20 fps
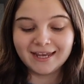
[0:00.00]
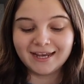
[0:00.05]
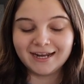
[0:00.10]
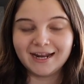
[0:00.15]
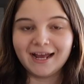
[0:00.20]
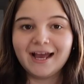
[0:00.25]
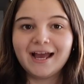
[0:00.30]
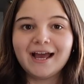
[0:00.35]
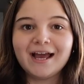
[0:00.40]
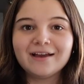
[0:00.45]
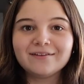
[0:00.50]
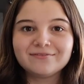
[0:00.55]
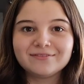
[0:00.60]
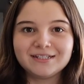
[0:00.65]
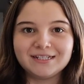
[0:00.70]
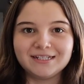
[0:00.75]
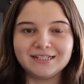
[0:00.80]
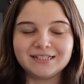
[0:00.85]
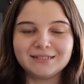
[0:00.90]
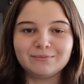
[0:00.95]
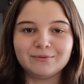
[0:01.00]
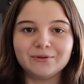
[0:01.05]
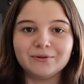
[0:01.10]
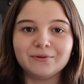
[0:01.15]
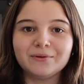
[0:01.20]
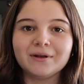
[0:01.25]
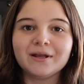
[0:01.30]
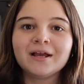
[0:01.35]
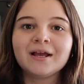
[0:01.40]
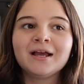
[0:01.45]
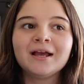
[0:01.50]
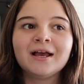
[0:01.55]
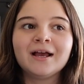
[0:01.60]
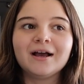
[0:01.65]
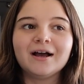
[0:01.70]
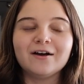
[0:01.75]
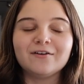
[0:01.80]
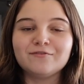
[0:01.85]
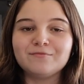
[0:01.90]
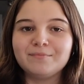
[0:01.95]
and a 1/2 teaspoon
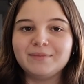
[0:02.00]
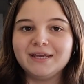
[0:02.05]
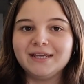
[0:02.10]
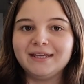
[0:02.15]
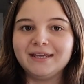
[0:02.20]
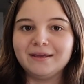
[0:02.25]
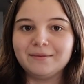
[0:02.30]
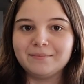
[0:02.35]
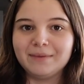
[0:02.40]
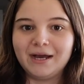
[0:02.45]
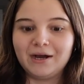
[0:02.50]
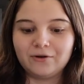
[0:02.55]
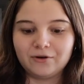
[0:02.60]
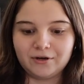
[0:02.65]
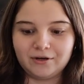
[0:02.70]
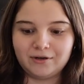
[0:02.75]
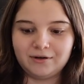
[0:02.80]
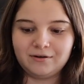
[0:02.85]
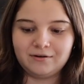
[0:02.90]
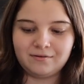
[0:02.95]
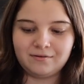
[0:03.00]
of baking powder.